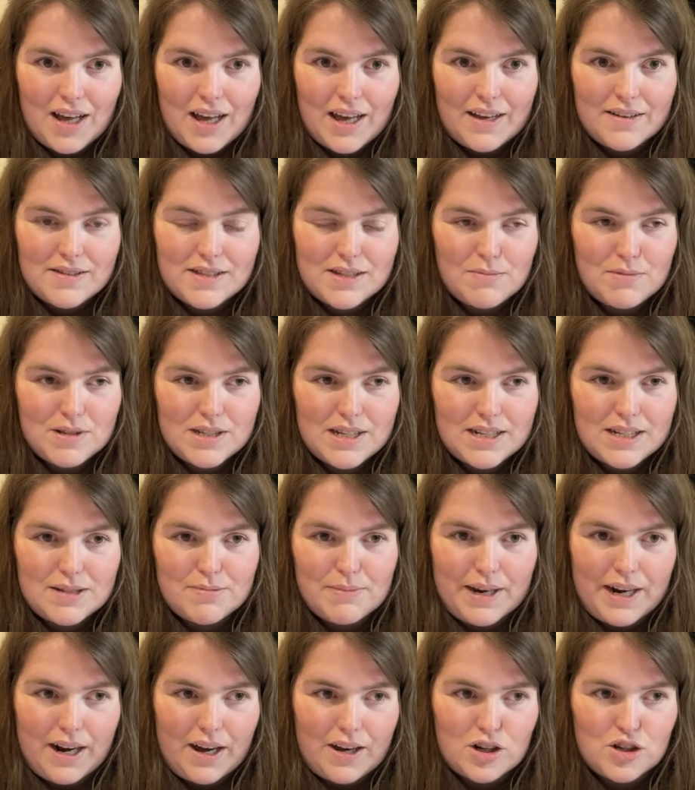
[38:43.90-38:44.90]
if someone said to
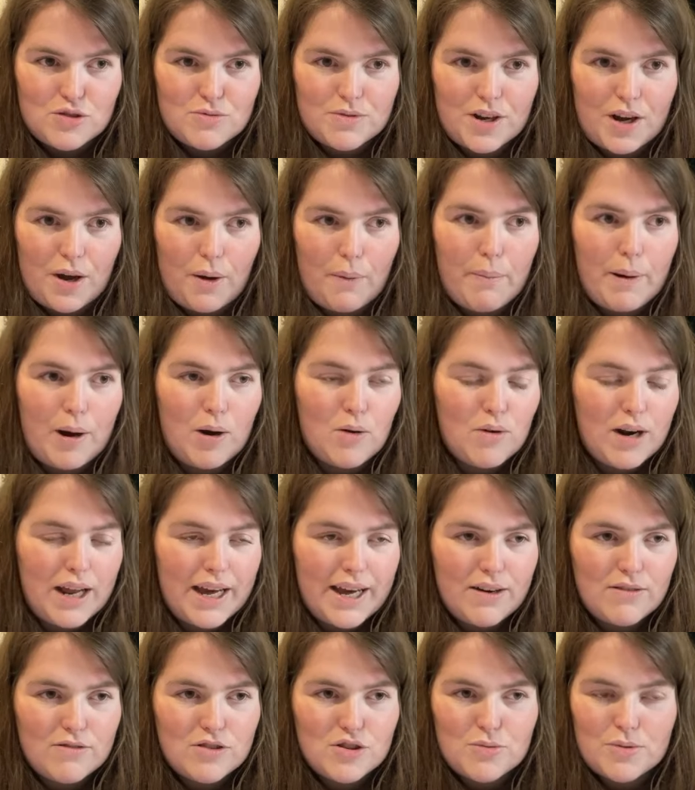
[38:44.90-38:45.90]
me, like, do you want to go
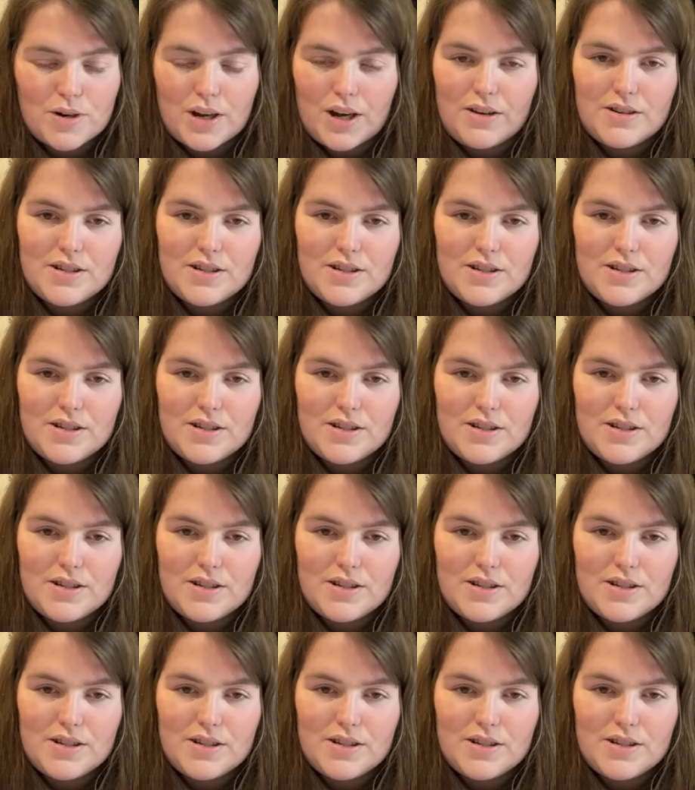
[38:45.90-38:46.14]
bowling or do you want to